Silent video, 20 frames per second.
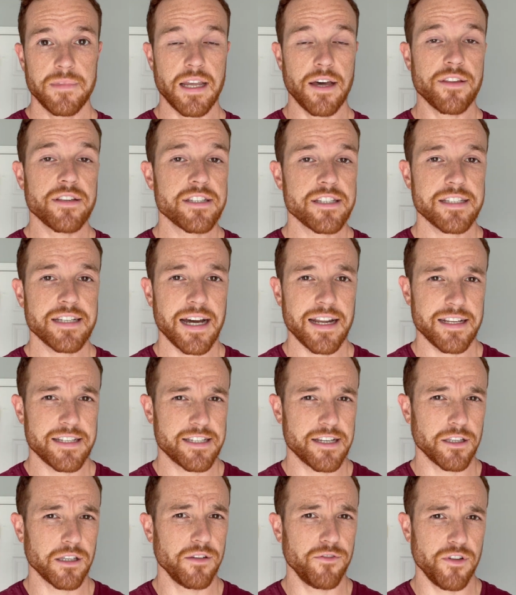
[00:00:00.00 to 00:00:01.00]
Now, this is kind of
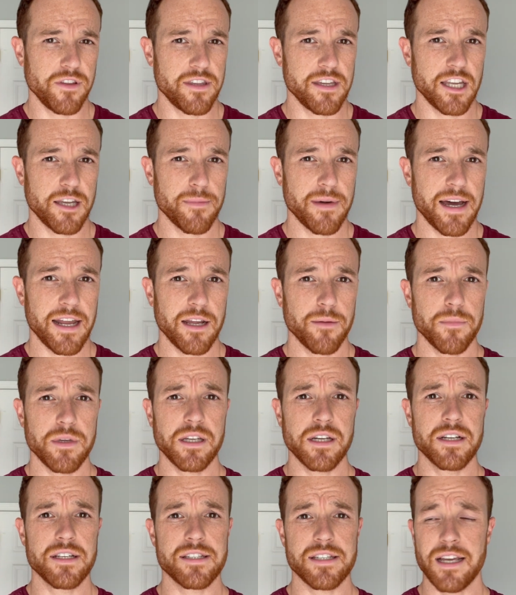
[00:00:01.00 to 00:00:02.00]
silly if you think about it,
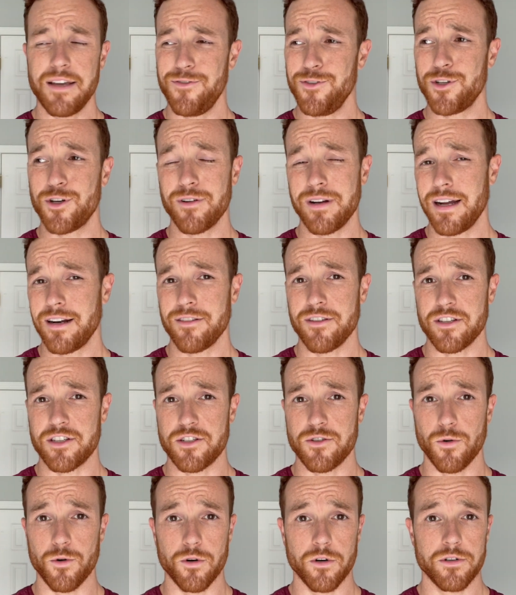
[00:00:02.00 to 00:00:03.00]
because if you go down to the
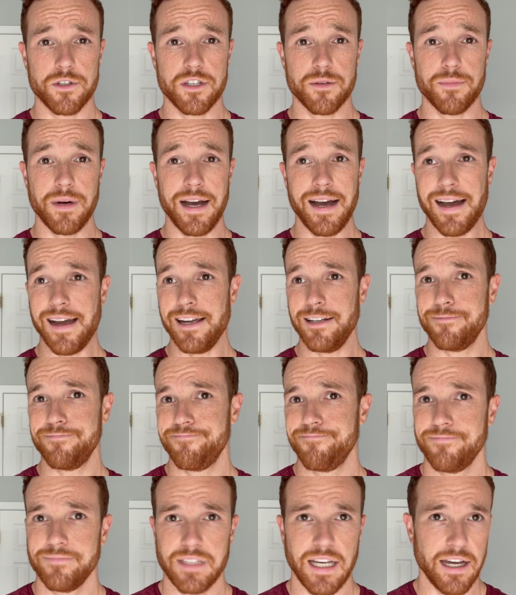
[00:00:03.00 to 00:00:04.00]
store to buy,
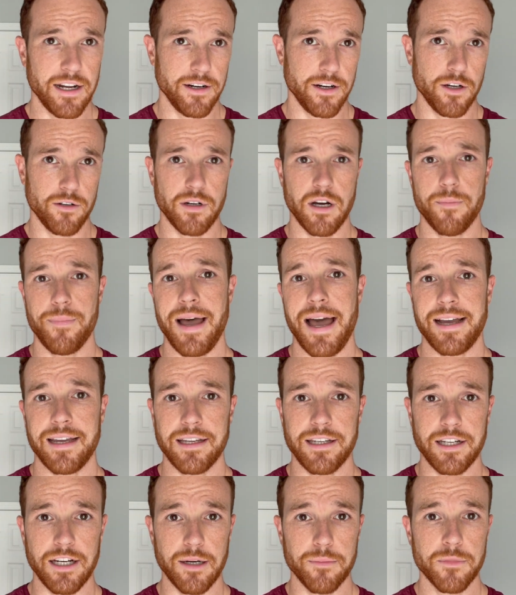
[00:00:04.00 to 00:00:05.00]
I don't know, a pack
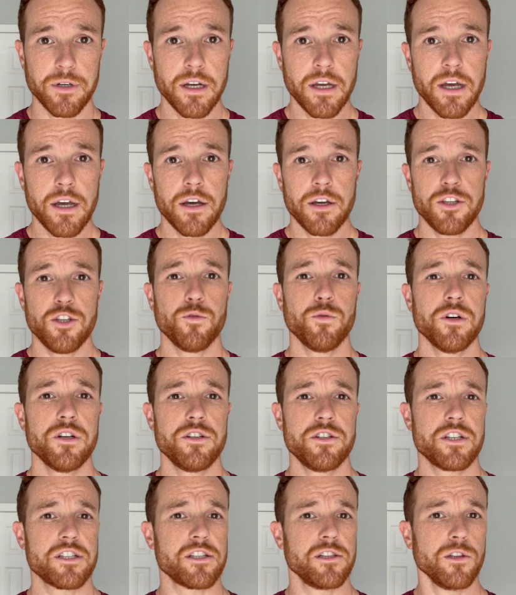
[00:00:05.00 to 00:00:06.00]
of gum, you
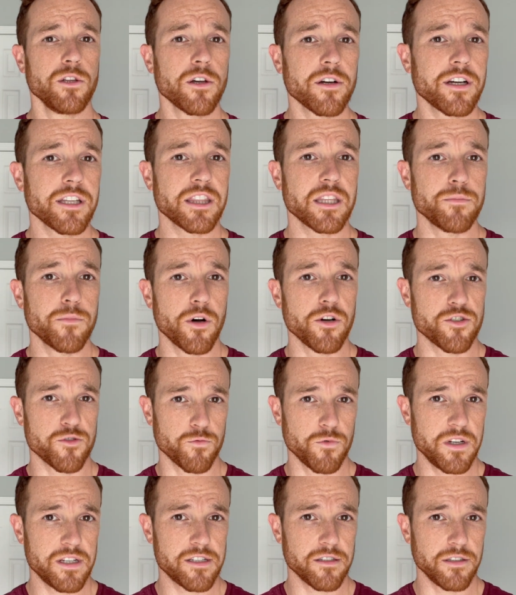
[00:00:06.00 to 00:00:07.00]
wouldn't just look at the most
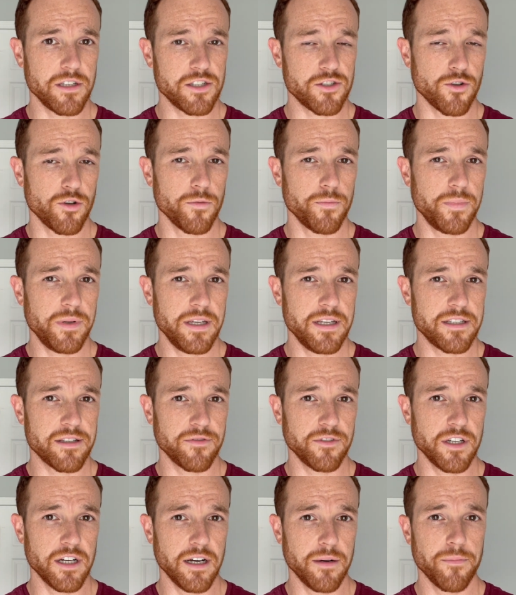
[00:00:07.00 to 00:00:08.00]
recently sold piece
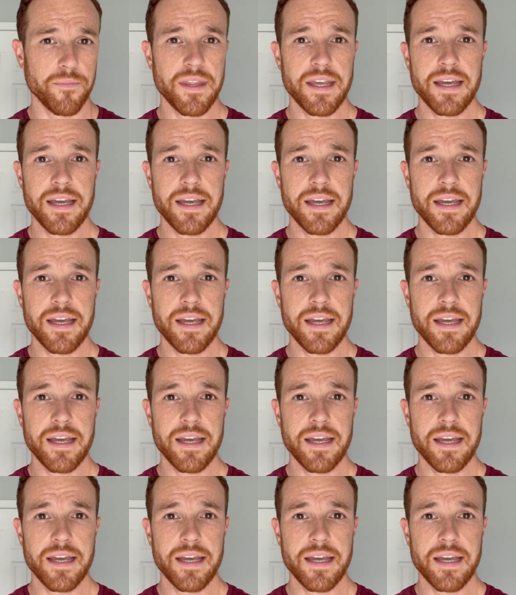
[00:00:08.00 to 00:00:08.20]
of gum